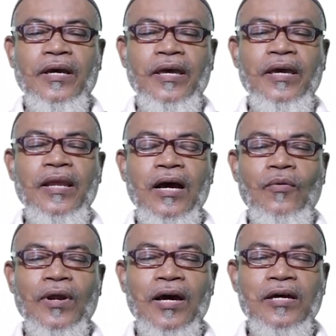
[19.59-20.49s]
In
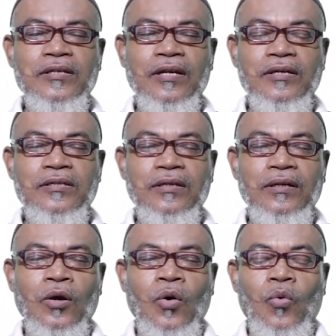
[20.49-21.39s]
our last
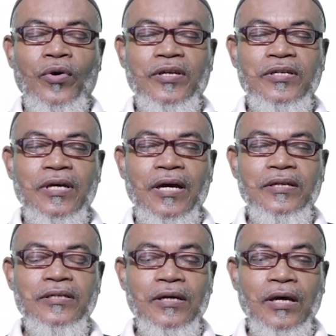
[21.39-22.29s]
lesson, we
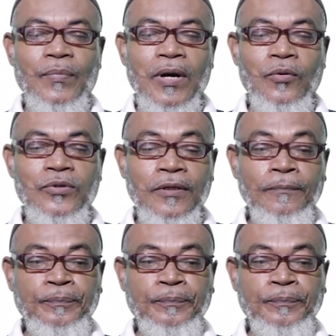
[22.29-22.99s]
discussed about